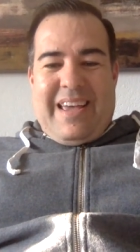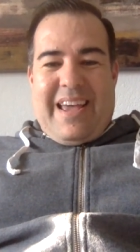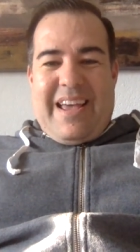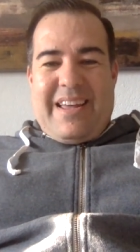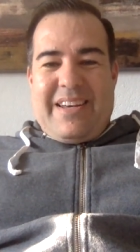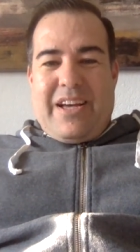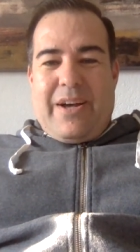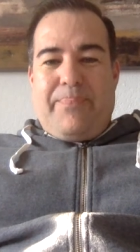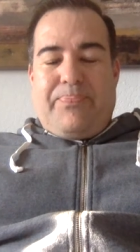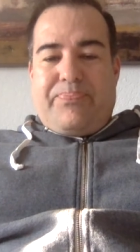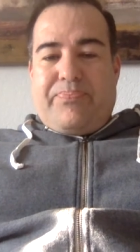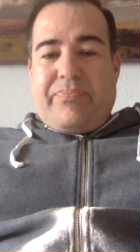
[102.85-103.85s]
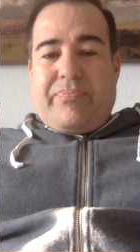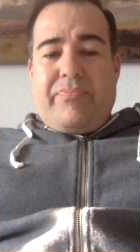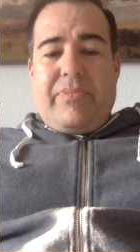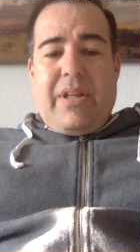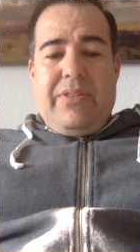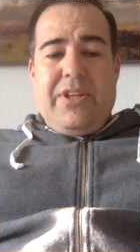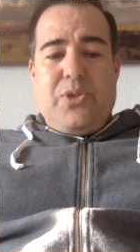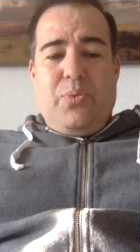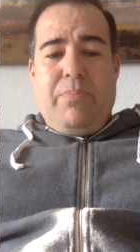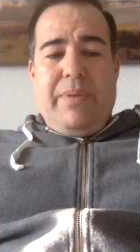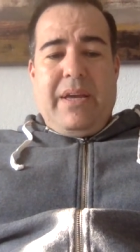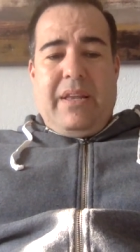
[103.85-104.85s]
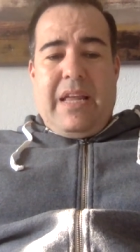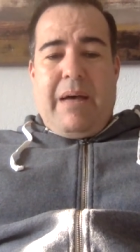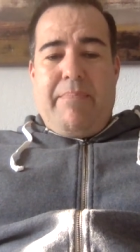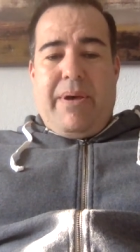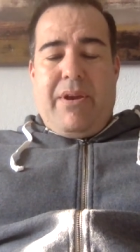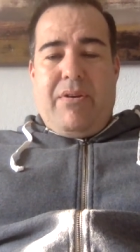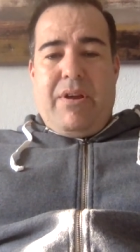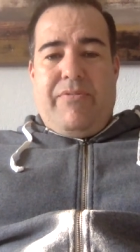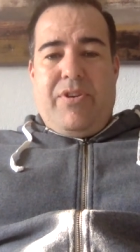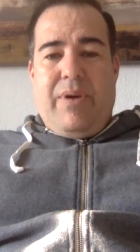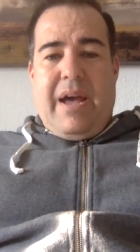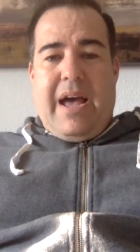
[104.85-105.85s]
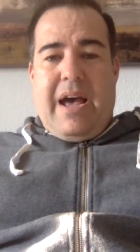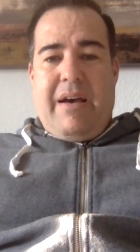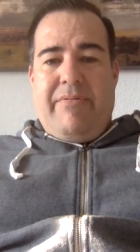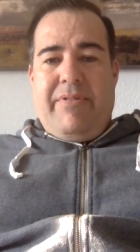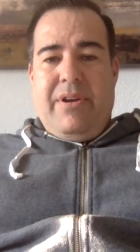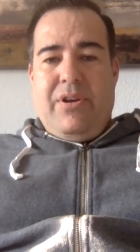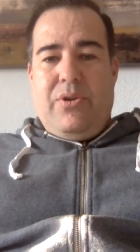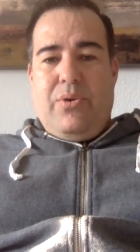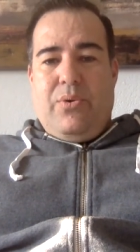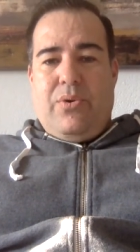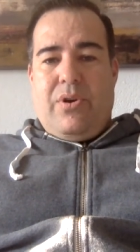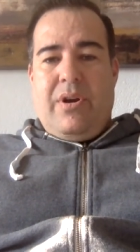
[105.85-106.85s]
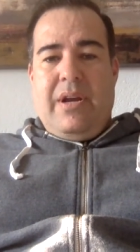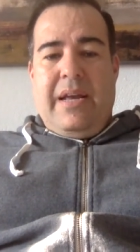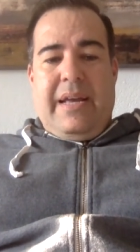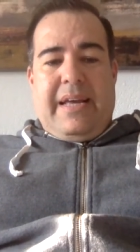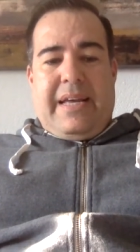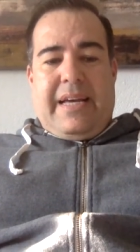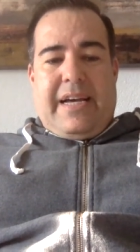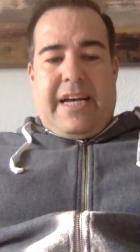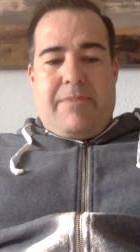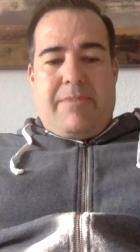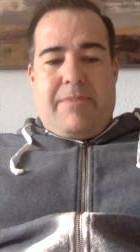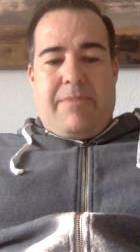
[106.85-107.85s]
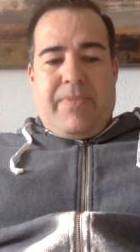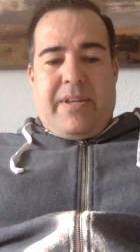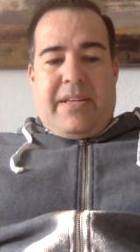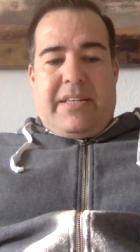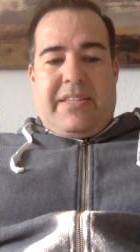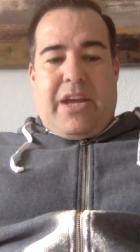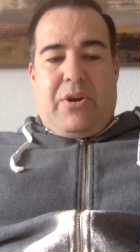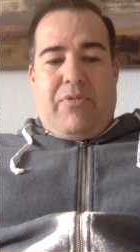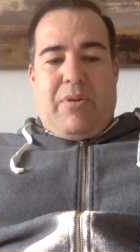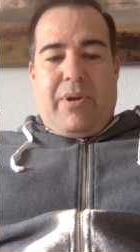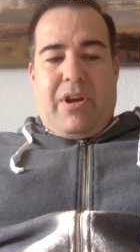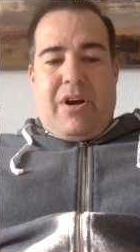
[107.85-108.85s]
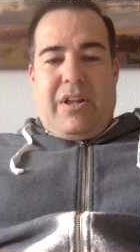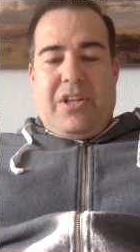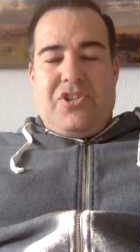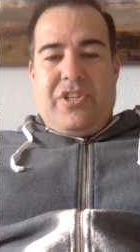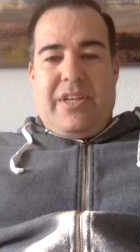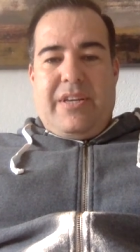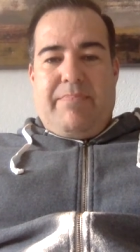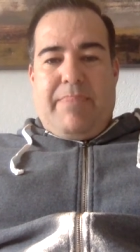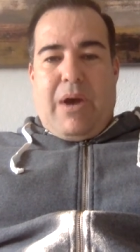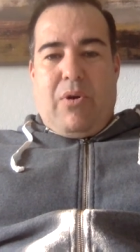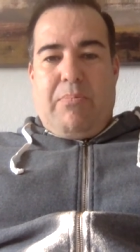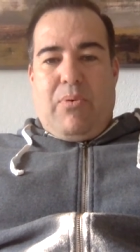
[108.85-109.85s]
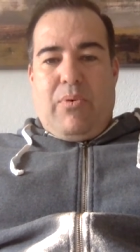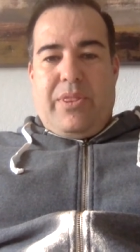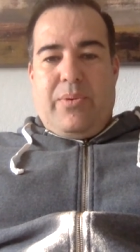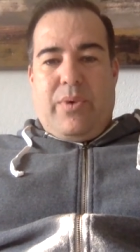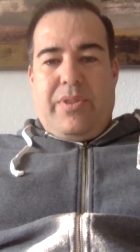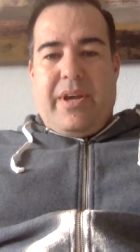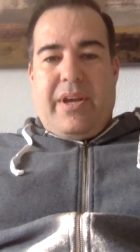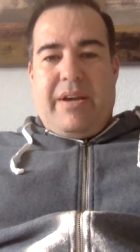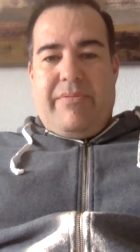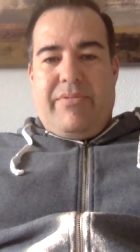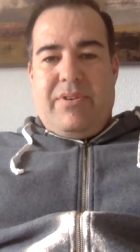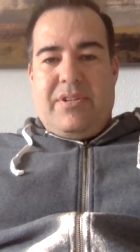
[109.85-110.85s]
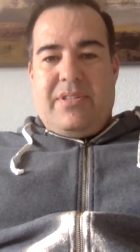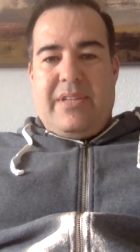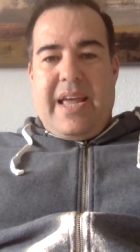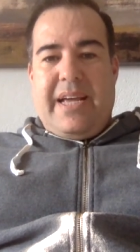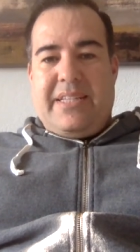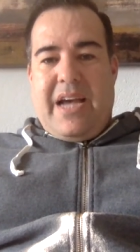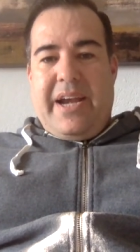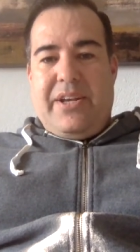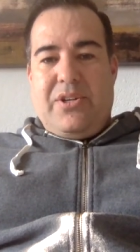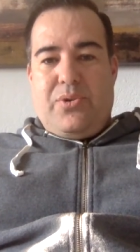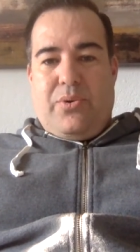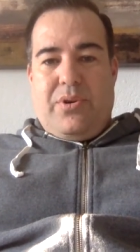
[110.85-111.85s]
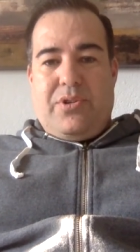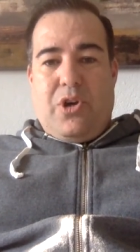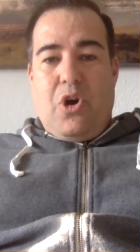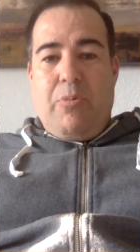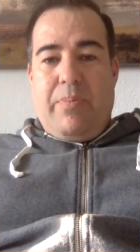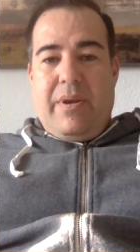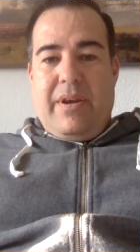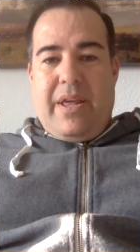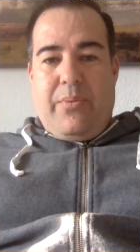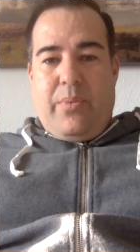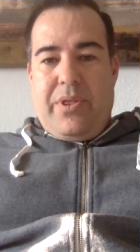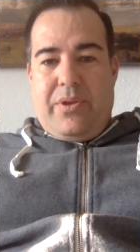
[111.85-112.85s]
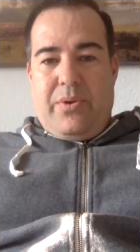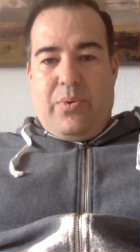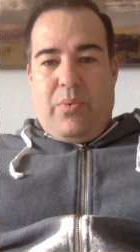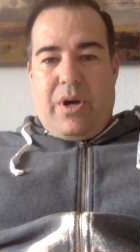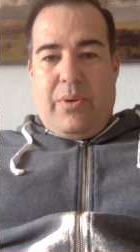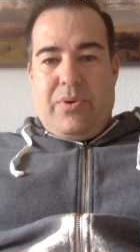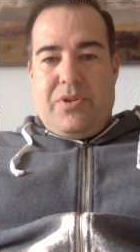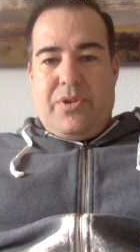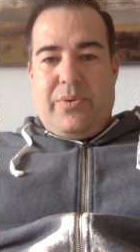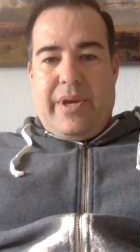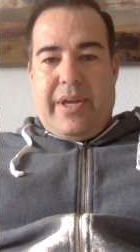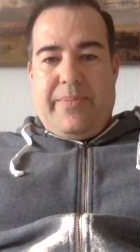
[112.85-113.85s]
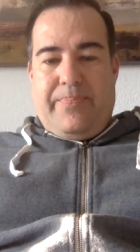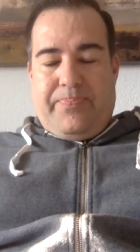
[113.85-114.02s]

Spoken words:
And this will be a lot better if you have your psychopharmacology PowerPoint, the one that covers anxiety disorders, open and with you while we're doing